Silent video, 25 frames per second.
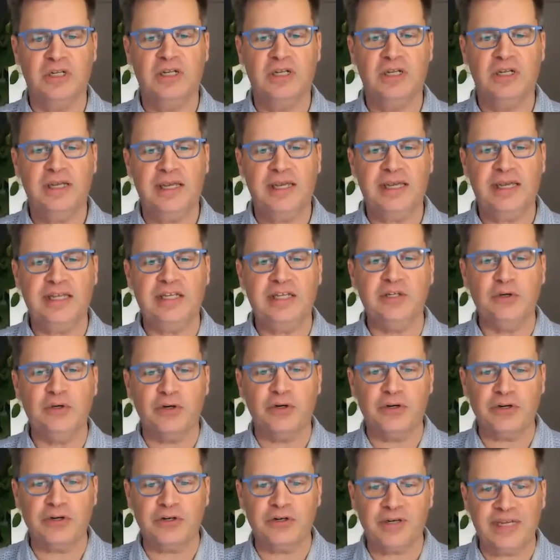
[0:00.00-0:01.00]
in
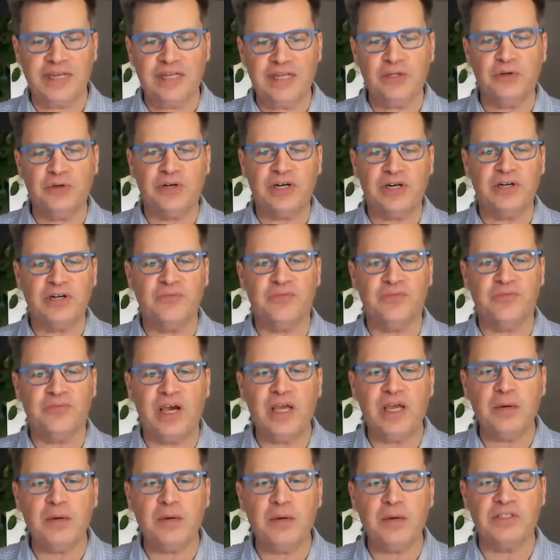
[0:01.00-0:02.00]
your
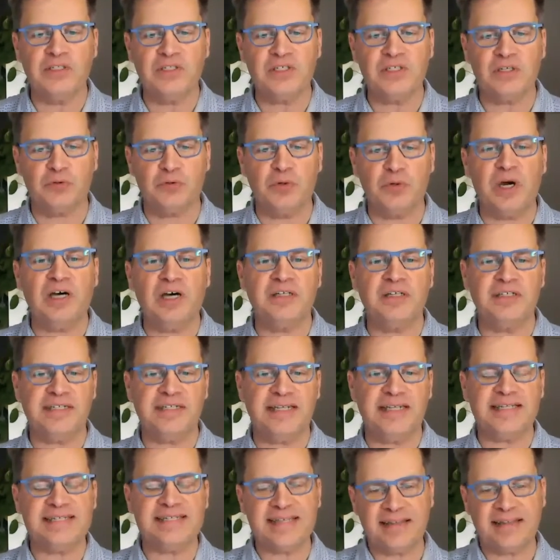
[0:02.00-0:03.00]
environment rather
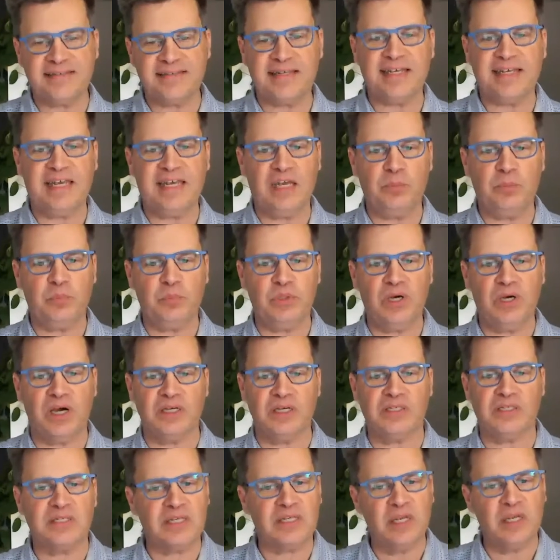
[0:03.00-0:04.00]
than setting
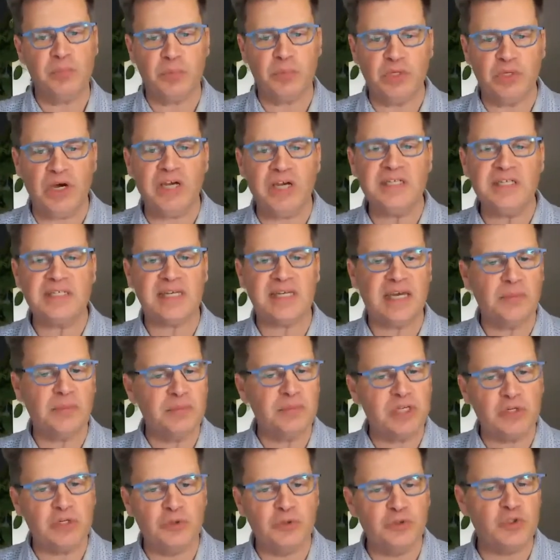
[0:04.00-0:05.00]
KPIs. KPIs
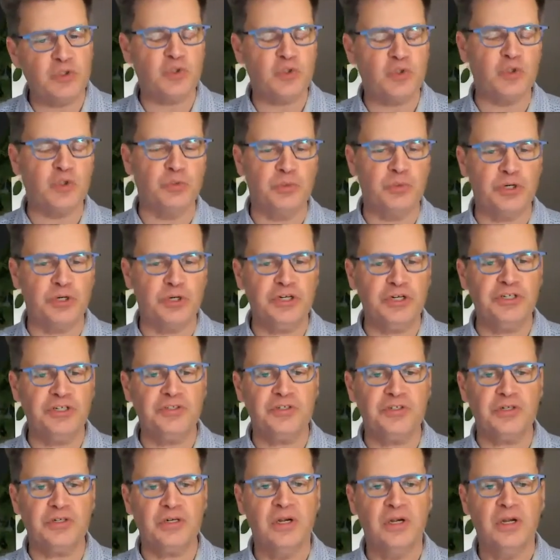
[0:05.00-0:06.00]
can be good to monitor,
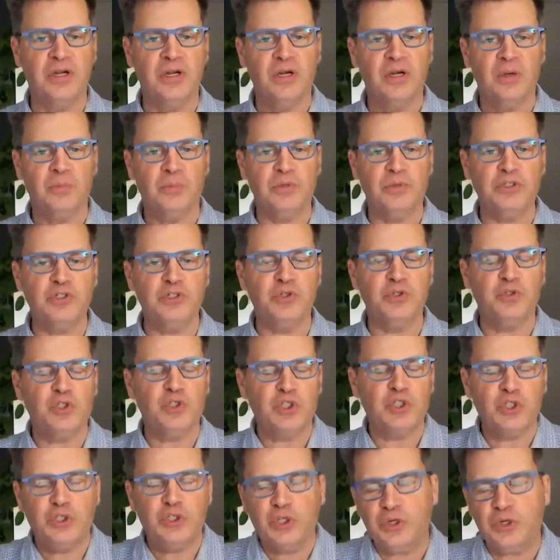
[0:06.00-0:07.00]
but you
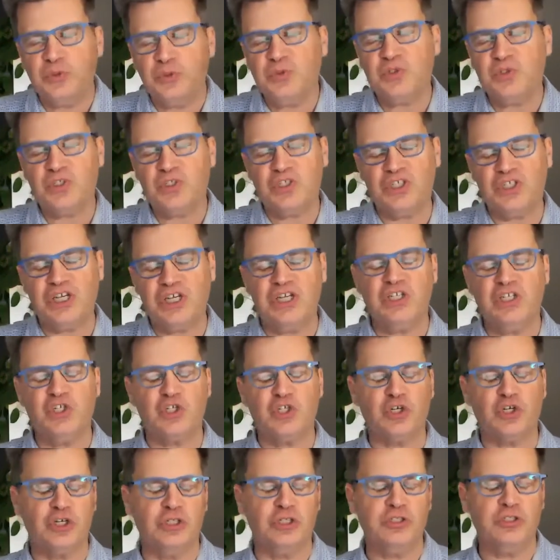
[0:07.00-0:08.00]
don't
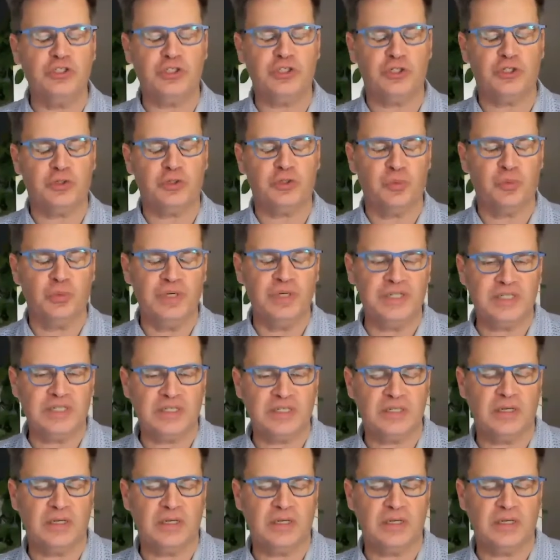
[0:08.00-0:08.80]
change culture with